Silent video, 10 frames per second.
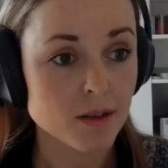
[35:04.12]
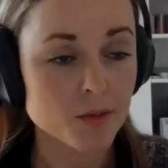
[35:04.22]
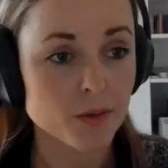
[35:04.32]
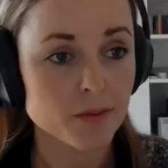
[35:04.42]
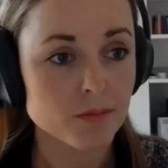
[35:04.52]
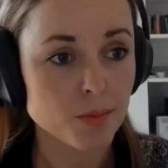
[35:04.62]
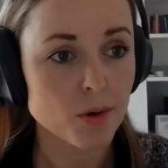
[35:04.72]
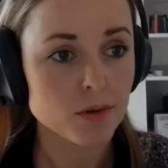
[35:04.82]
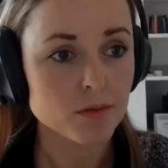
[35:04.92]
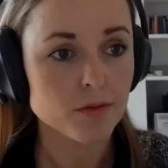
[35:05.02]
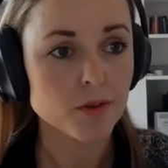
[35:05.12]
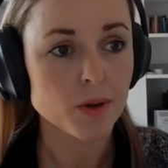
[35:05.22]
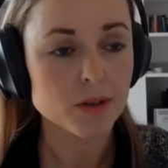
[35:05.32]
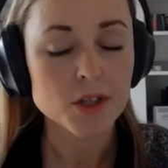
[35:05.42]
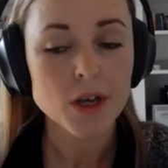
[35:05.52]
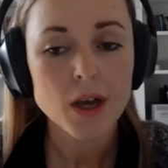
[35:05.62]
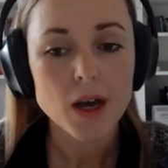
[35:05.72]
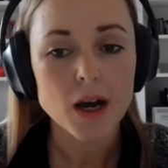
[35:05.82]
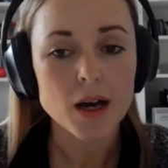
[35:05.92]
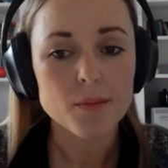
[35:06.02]
this one, Paul, if you want.
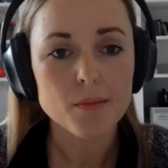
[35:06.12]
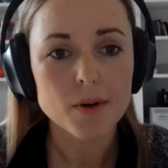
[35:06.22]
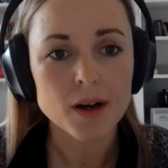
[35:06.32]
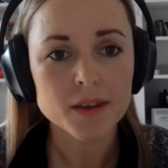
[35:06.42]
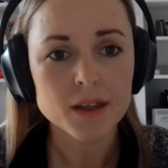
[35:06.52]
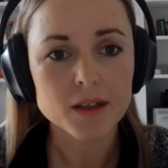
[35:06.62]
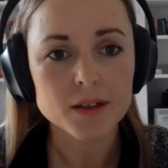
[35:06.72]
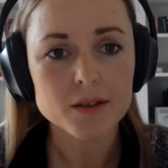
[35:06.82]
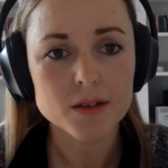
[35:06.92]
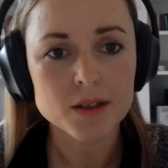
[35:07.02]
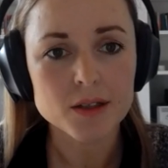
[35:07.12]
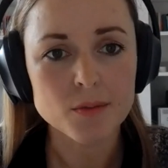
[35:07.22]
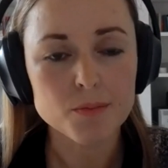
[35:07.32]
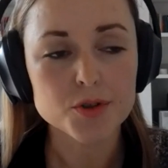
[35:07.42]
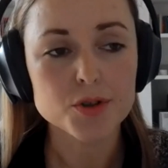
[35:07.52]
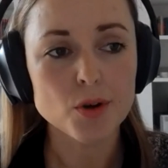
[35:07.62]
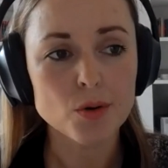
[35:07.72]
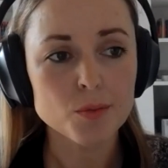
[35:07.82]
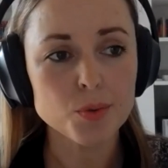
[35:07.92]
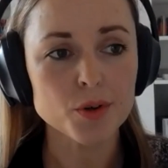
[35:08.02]
I think it's
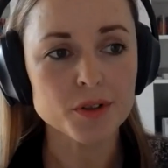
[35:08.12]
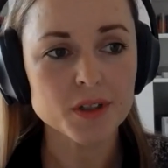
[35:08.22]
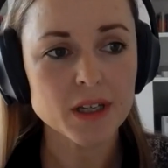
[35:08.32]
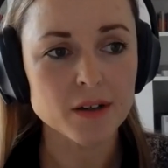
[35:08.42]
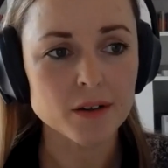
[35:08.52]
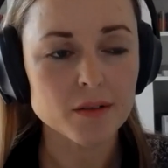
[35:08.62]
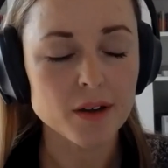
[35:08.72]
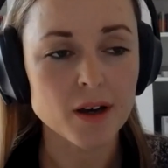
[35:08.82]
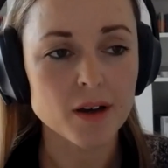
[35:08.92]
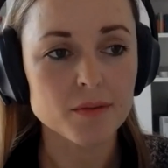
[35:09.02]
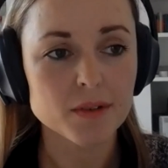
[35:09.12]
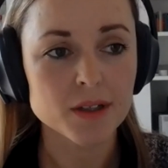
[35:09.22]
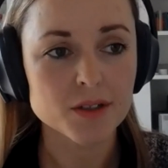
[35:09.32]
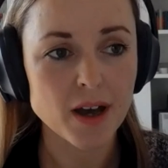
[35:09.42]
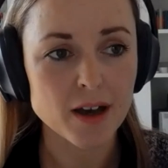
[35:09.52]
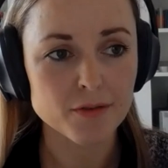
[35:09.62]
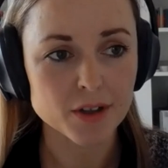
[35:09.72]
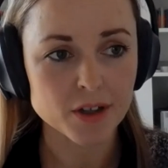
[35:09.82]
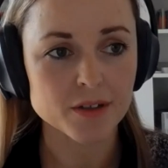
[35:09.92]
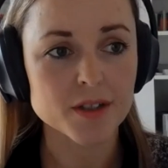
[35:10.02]
so important here to have
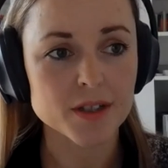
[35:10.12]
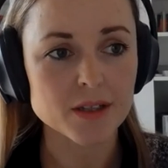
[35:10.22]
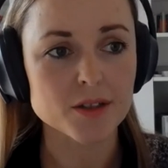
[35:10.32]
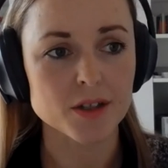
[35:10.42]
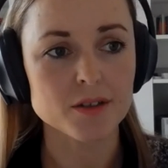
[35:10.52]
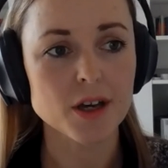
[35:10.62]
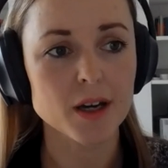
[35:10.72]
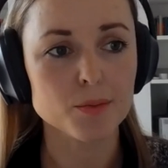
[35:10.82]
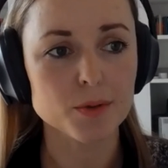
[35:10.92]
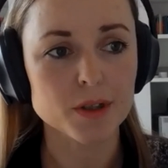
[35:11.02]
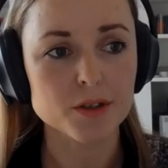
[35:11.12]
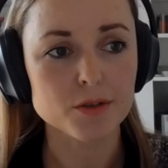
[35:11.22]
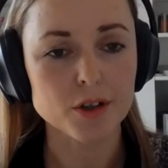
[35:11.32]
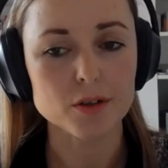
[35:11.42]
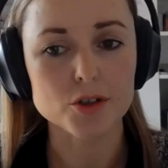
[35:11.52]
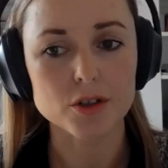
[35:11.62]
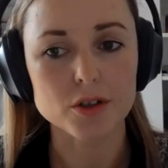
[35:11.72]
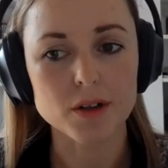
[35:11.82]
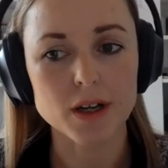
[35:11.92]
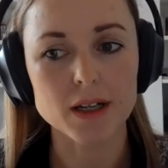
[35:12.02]
a consistent hybrid
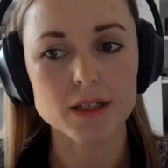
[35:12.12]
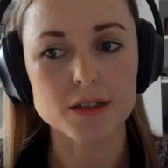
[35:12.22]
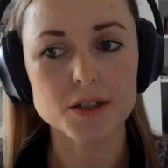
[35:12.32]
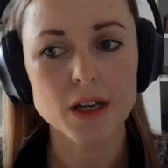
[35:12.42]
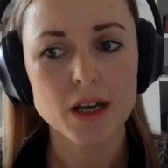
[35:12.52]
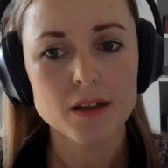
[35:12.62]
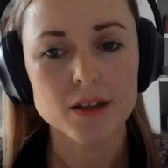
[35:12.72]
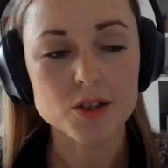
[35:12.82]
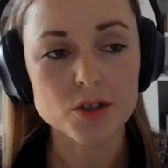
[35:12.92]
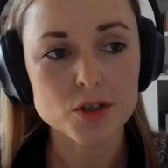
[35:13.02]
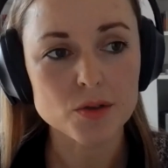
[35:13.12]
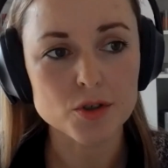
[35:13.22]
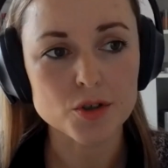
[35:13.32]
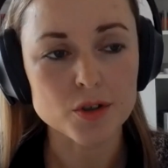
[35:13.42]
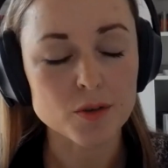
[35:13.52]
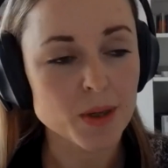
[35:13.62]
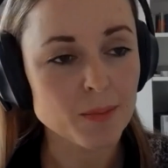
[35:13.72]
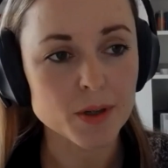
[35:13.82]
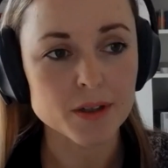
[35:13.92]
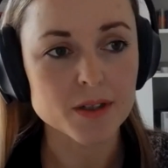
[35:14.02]
culture, and that's just to ensure that
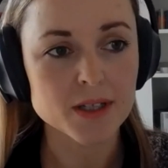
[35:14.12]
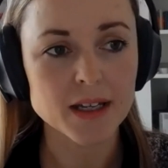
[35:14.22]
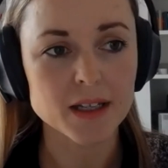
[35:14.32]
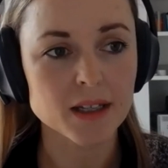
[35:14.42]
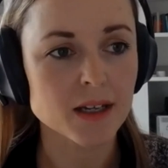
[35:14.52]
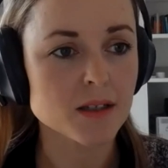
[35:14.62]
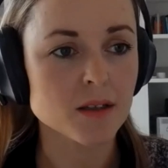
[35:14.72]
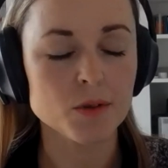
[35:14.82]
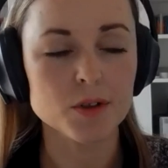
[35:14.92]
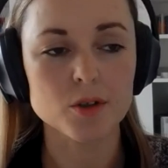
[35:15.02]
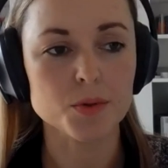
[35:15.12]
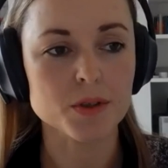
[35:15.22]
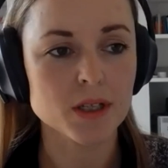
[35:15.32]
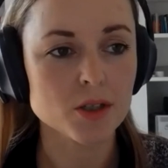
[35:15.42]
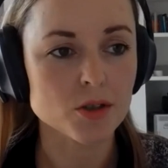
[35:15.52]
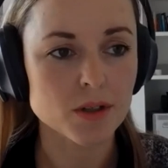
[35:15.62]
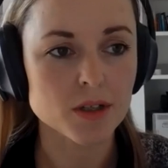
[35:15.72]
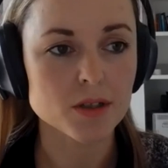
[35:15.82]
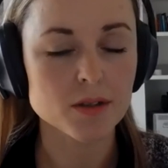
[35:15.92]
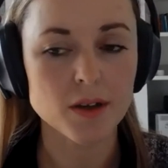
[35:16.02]
people aren't second guessing what the procedure
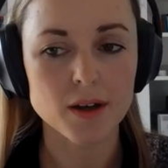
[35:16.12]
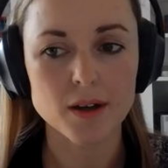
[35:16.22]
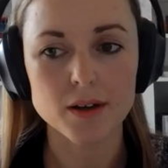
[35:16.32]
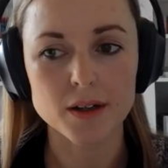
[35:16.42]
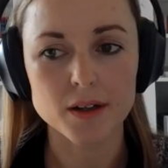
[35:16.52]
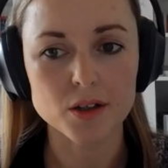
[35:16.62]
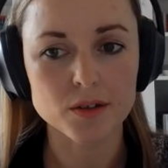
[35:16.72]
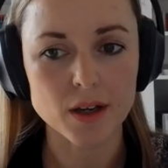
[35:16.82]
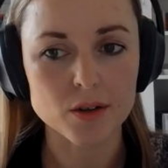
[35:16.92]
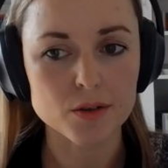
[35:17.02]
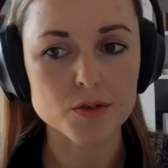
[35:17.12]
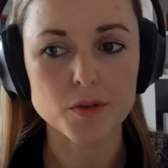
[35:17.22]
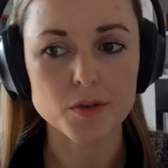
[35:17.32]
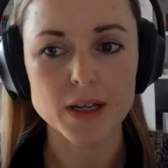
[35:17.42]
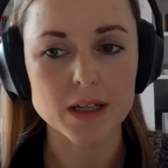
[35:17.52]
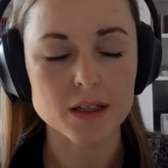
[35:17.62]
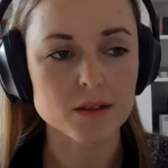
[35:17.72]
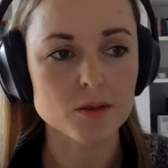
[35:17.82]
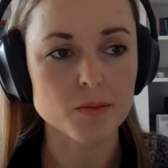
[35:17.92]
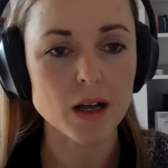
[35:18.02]
is, and that goes for
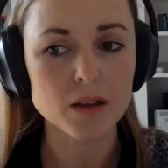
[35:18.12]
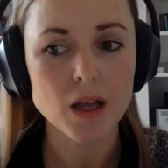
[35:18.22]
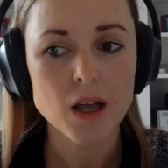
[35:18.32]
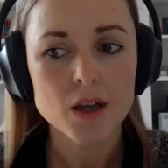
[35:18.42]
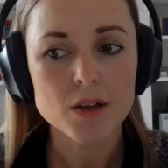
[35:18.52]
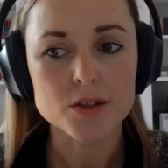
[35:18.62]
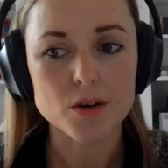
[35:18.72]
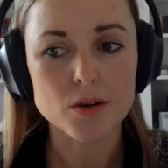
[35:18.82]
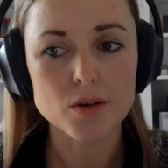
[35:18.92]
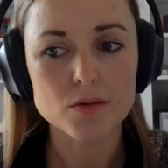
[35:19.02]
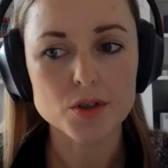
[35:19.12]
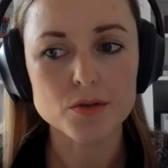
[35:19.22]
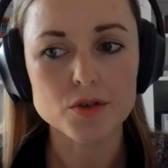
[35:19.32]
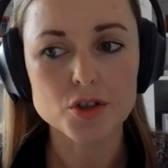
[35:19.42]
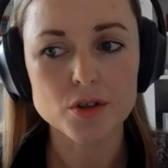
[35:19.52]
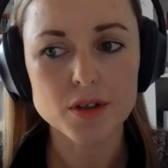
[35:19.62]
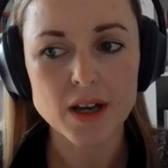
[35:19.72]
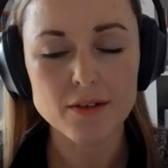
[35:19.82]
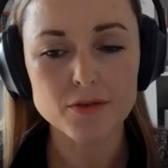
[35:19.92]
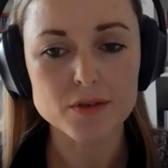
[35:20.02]
meetings as well. So to ensure
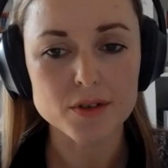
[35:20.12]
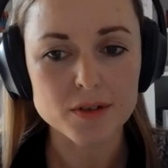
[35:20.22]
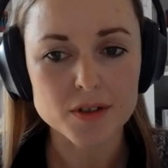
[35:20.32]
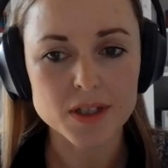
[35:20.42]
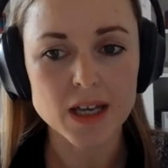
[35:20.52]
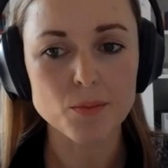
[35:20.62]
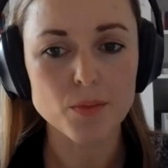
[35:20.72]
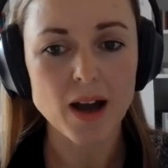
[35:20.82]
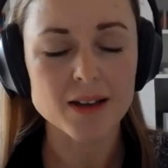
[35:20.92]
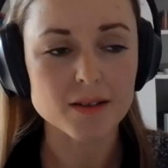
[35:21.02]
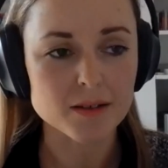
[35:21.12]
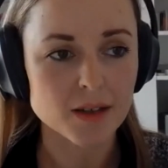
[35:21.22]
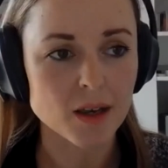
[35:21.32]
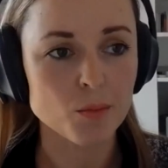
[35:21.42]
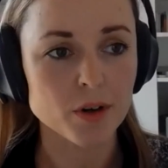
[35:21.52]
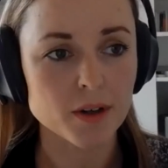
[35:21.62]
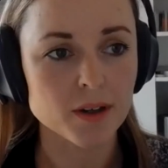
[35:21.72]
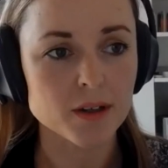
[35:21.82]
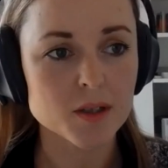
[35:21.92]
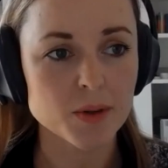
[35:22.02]
that everyone's has the same
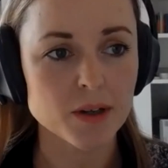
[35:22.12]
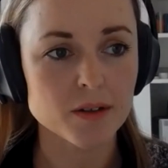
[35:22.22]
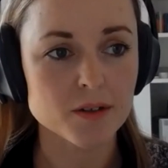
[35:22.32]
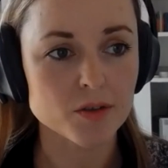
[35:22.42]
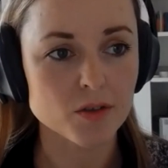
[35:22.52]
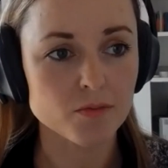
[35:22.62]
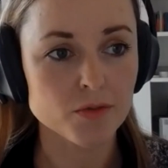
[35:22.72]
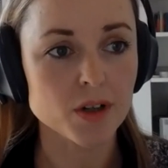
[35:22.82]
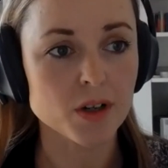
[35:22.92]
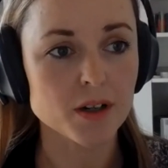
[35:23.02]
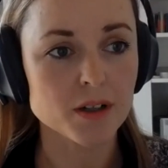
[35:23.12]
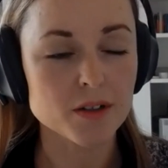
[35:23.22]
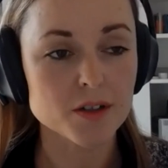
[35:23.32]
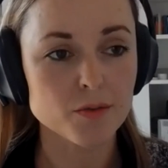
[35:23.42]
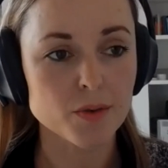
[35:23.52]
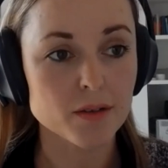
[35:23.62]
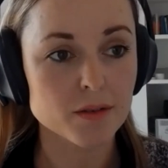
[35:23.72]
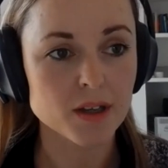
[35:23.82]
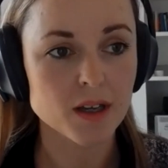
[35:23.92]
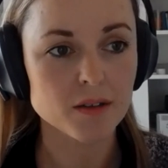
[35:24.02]
working experience, so regardless of whether
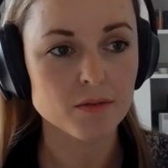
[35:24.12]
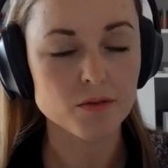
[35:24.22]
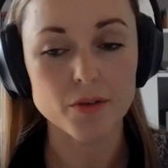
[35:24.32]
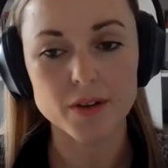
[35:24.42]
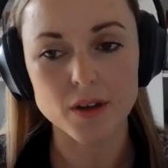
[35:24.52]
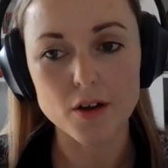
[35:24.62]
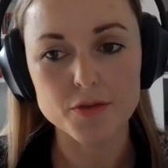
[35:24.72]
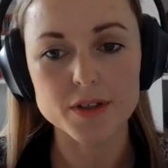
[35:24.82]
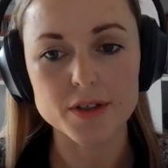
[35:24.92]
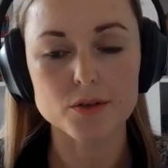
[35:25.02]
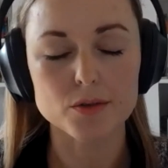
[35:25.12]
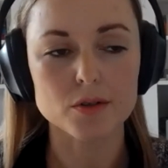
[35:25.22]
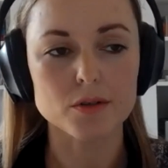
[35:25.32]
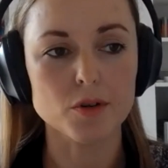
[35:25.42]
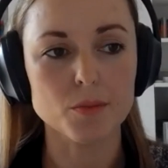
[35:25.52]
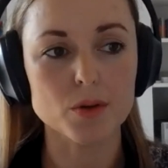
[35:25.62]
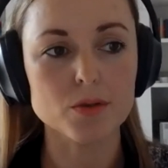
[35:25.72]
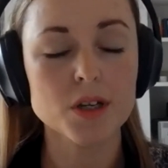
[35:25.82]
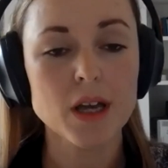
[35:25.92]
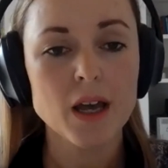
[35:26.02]
they're in the office or
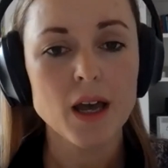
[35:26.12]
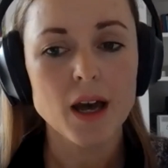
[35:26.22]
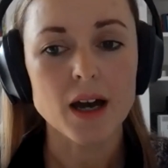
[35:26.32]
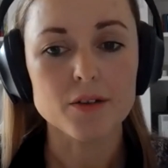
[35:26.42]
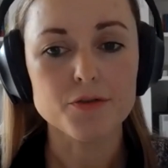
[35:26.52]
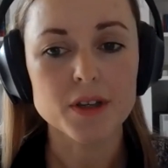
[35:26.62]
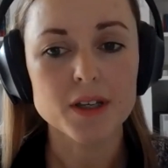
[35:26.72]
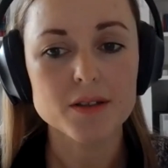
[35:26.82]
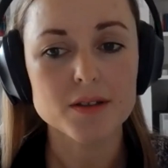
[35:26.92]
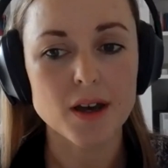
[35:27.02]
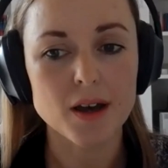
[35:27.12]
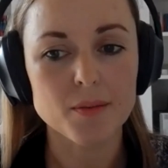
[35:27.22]
remote. And for this,